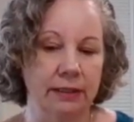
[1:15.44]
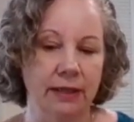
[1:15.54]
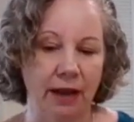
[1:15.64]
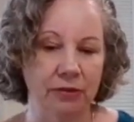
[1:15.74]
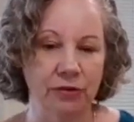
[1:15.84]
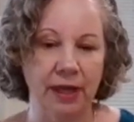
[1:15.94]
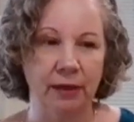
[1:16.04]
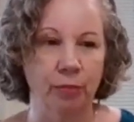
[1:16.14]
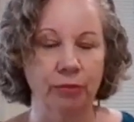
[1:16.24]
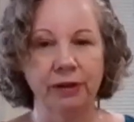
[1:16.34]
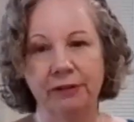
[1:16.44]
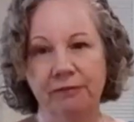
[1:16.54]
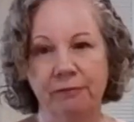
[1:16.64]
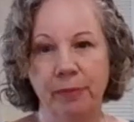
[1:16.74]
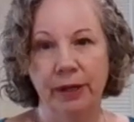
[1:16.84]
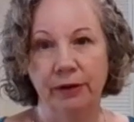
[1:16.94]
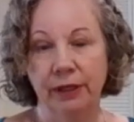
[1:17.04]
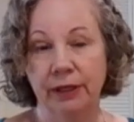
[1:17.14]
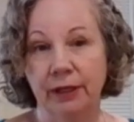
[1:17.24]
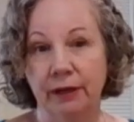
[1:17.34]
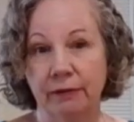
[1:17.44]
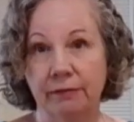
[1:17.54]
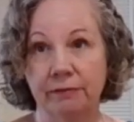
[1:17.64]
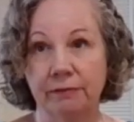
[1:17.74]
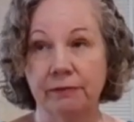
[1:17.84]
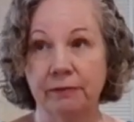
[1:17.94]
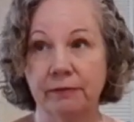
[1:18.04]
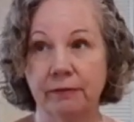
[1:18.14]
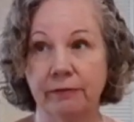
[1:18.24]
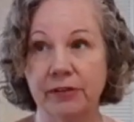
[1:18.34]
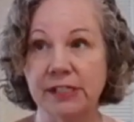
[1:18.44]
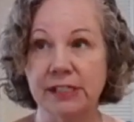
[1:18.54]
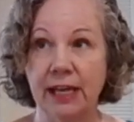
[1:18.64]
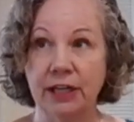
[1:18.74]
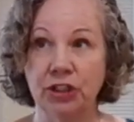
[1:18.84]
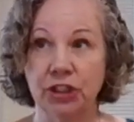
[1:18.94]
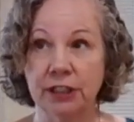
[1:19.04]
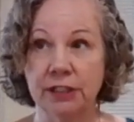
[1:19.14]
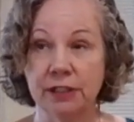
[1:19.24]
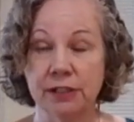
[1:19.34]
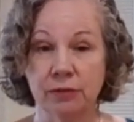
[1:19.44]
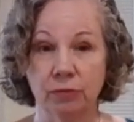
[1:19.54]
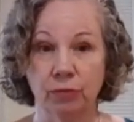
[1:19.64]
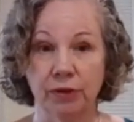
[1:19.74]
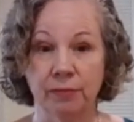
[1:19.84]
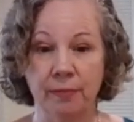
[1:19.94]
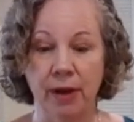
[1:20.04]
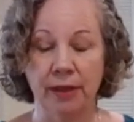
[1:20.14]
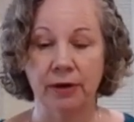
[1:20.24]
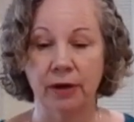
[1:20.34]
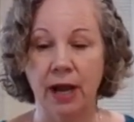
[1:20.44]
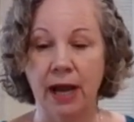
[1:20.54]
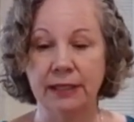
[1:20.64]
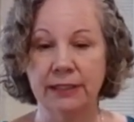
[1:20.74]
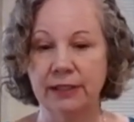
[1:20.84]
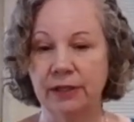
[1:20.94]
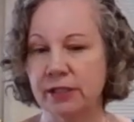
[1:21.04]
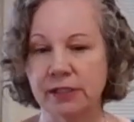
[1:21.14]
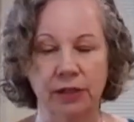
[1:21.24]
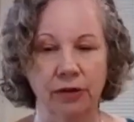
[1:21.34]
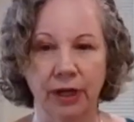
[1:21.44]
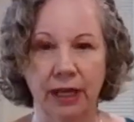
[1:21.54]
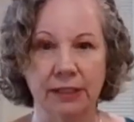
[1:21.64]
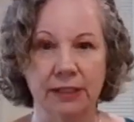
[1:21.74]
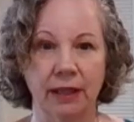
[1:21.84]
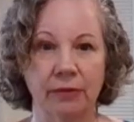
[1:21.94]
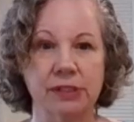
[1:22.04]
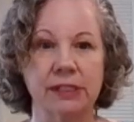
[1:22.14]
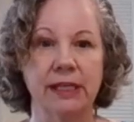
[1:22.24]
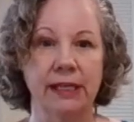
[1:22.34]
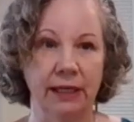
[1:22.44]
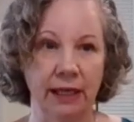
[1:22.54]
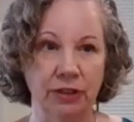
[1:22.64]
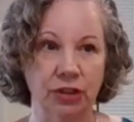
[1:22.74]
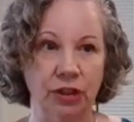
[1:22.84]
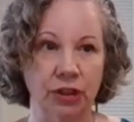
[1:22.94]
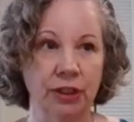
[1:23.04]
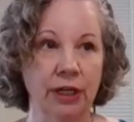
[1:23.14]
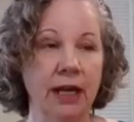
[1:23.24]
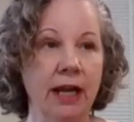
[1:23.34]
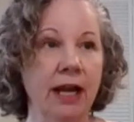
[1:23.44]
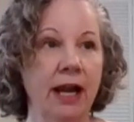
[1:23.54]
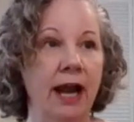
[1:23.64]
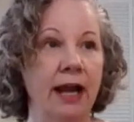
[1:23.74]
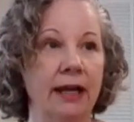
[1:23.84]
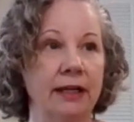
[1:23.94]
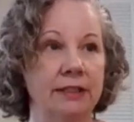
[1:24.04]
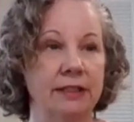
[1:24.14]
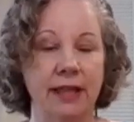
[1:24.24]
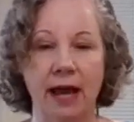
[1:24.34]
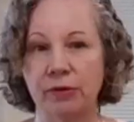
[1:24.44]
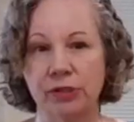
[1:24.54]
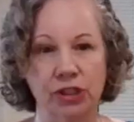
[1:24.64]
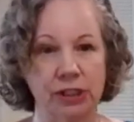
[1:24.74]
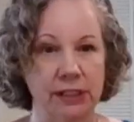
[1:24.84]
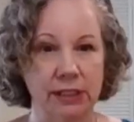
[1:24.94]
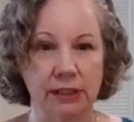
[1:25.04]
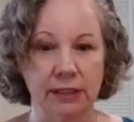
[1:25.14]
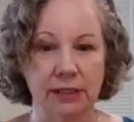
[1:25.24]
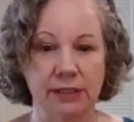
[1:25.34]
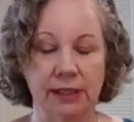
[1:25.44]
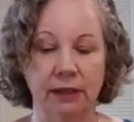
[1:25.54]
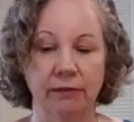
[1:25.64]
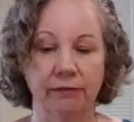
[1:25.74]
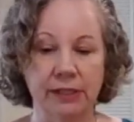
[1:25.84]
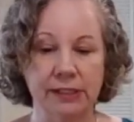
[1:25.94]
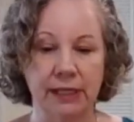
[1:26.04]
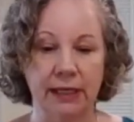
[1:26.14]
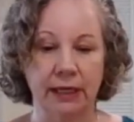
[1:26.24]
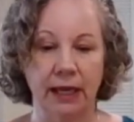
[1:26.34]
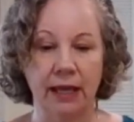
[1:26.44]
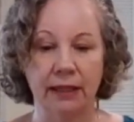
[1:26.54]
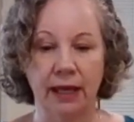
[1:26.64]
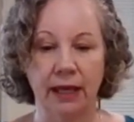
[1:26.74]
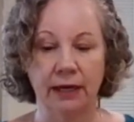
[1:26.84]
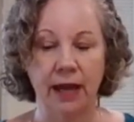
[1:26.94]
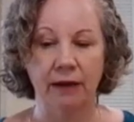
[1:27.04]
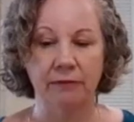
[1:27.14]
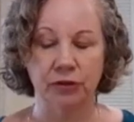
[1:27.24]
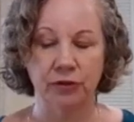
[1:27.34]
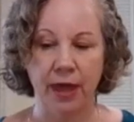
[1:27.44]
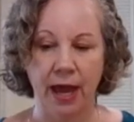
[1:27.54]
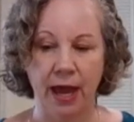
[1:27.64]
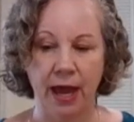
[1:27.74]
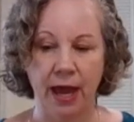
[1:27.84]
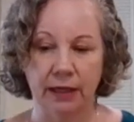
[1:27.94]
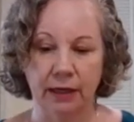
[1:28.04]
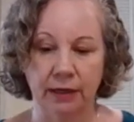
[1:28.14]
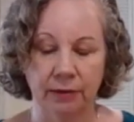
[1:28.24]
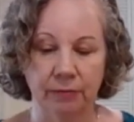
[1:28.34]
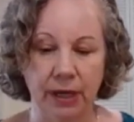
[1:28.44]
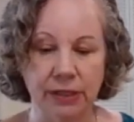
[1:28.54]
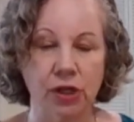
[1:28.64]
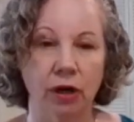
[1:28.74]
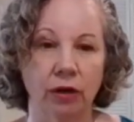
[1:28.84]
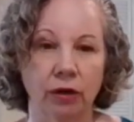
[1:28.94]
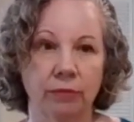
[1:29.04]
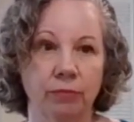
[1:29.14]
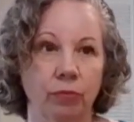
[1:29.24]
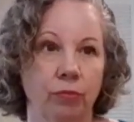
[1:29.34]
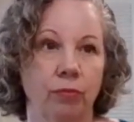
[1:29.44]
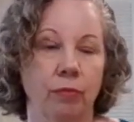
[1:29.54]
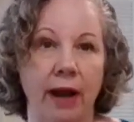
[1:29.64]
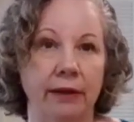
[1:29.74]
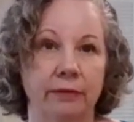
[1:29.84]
other than a brief period of visitation with my mother, I did not see her again until I was a teenager. And that was just a, a single visit. And then after that, um, I saw her, I